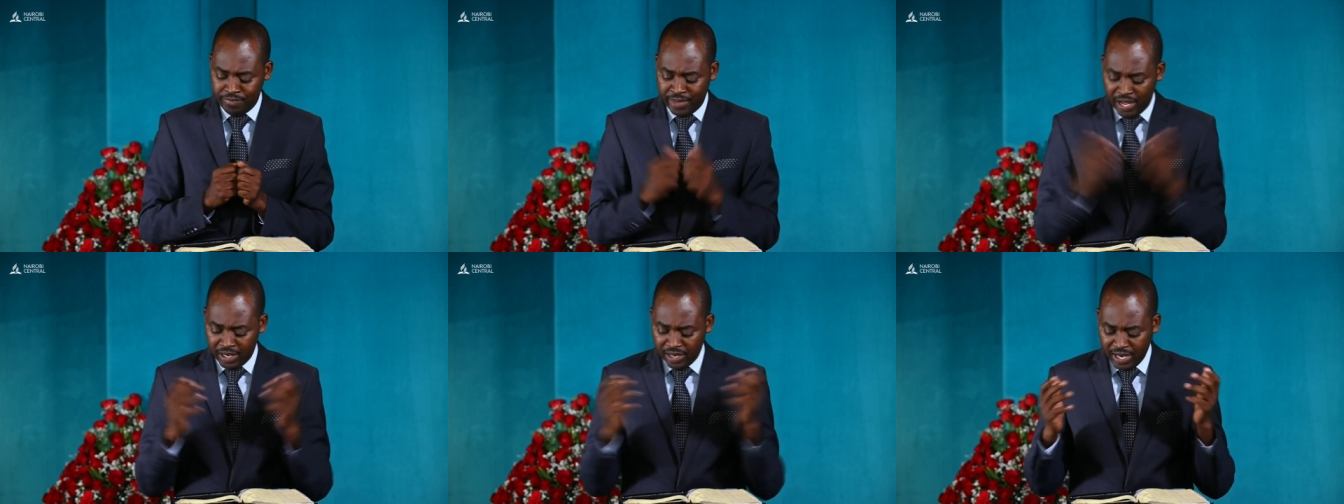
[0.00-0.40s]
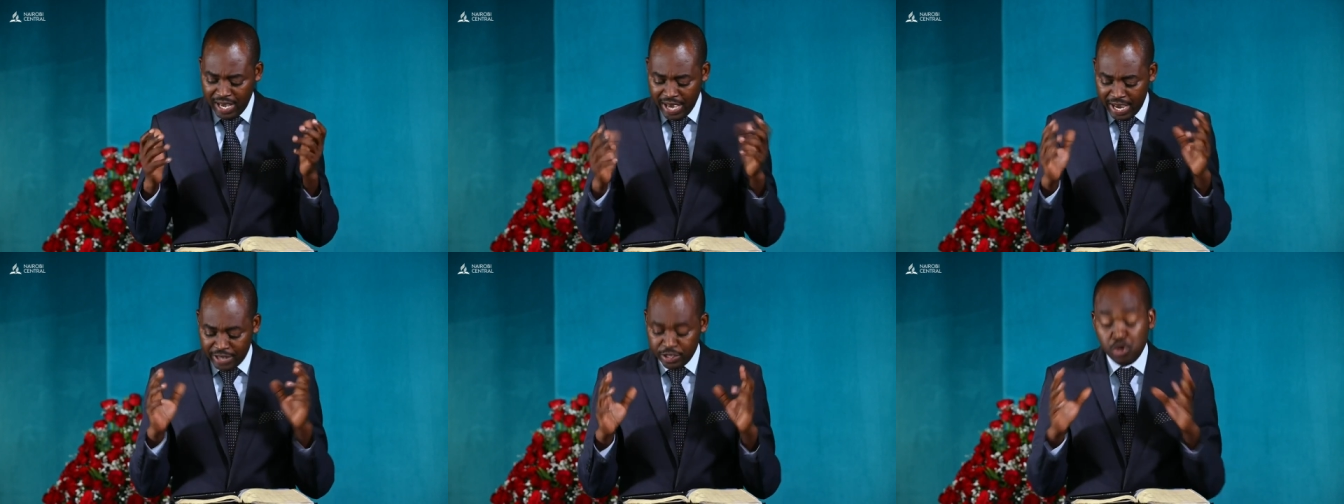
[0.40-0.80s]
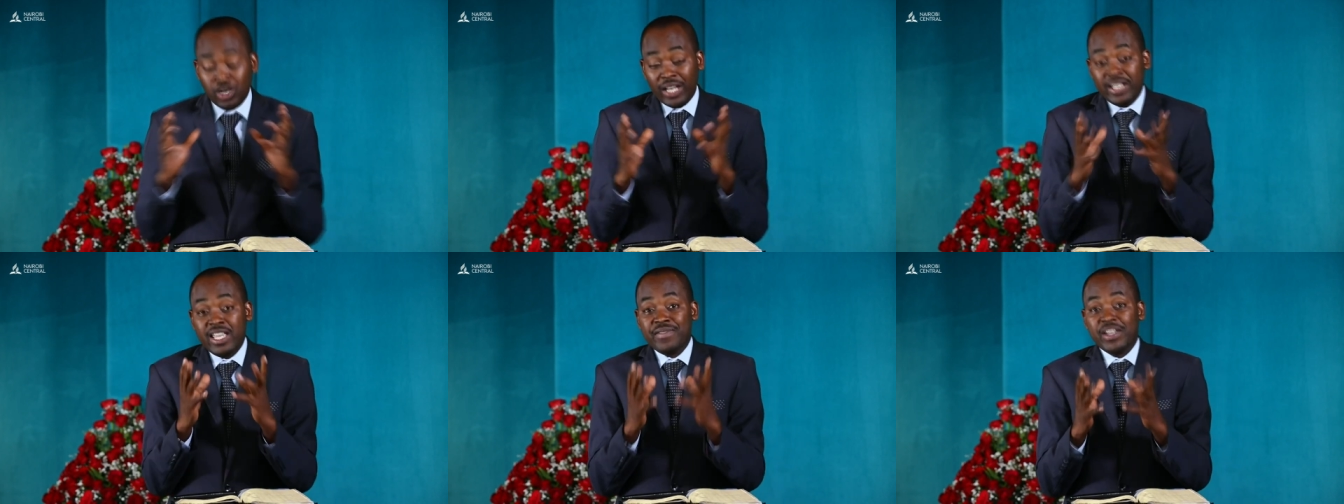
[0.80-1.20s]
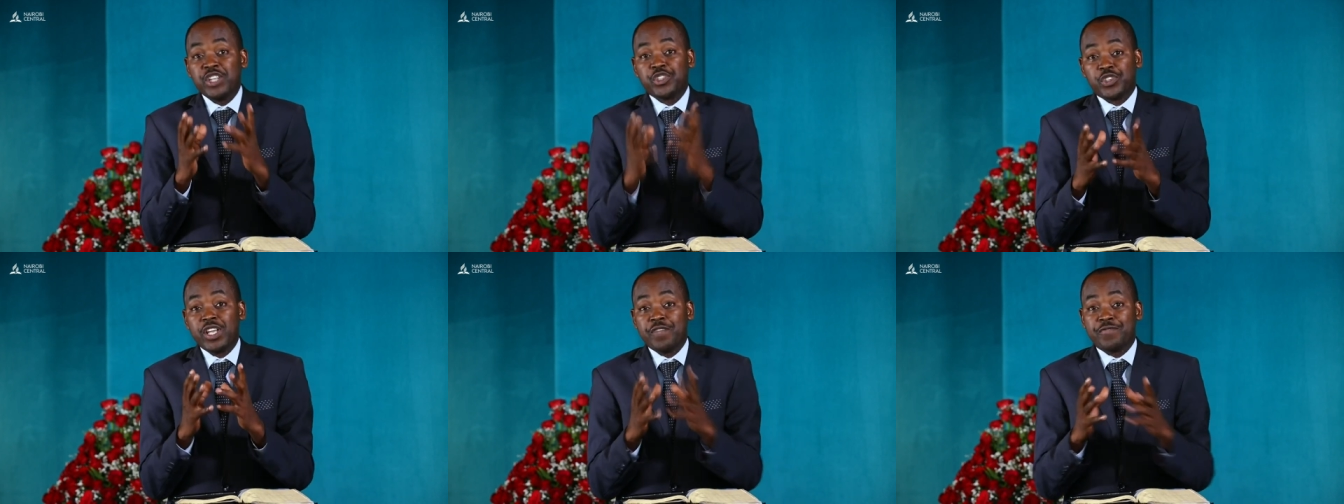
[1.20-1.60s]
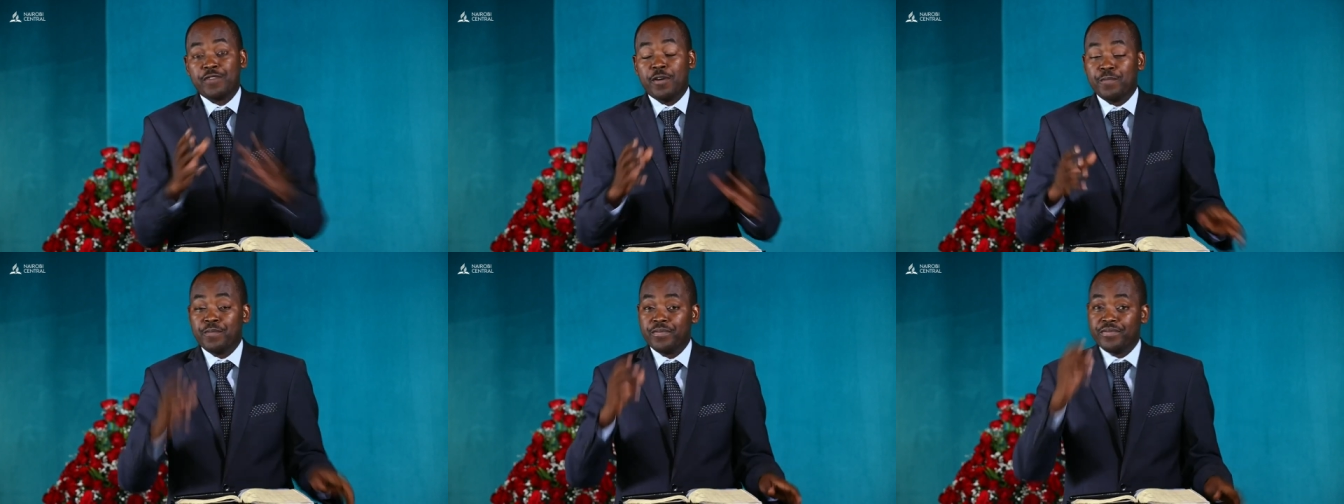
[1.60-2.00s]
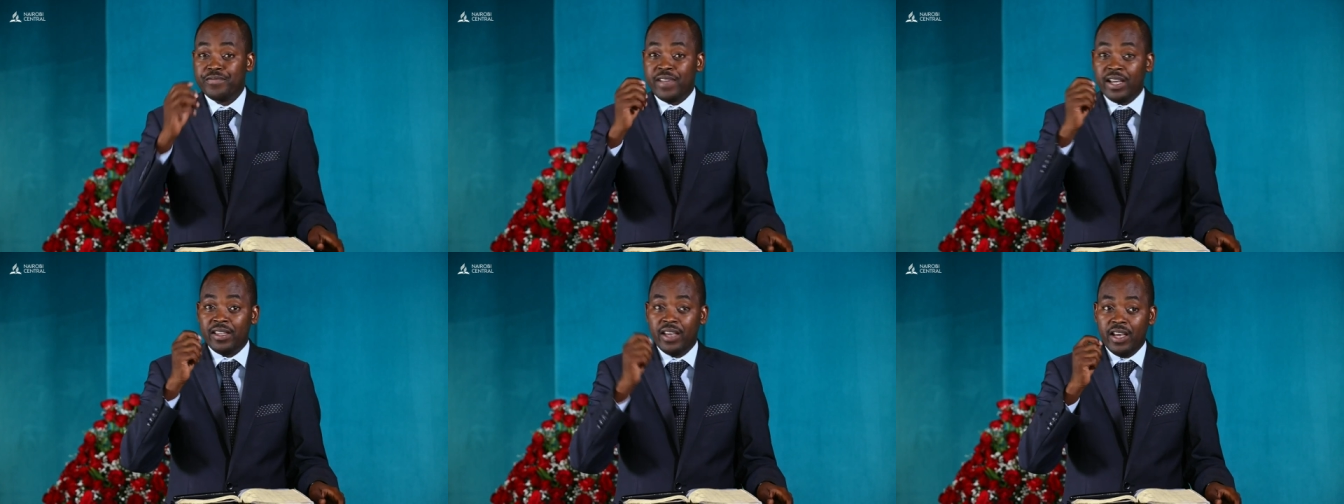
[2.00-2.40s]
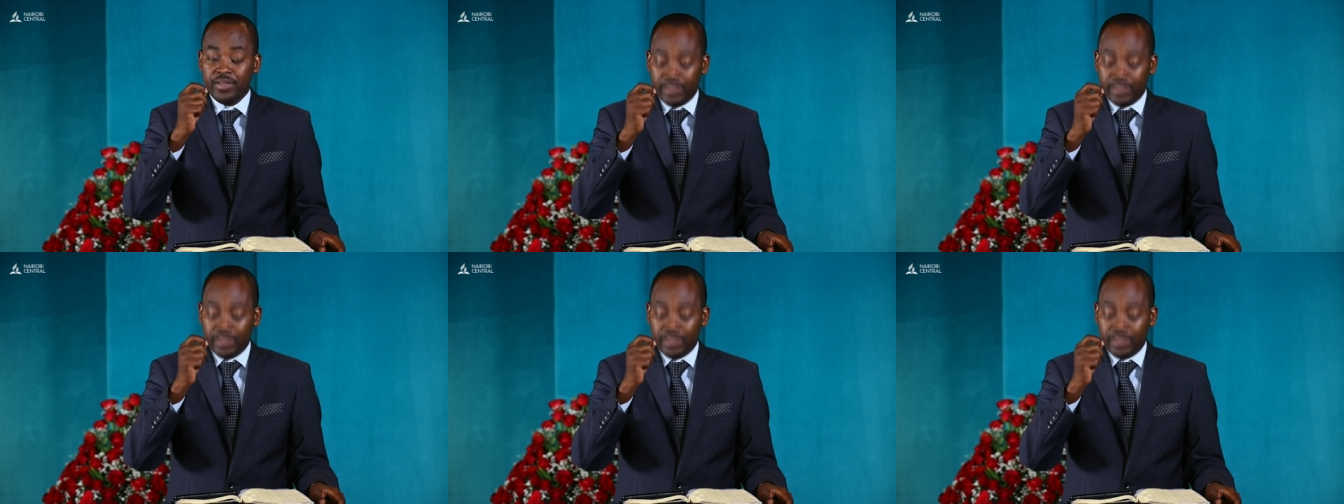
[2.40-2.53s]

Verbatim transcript: that, and you can even see from the,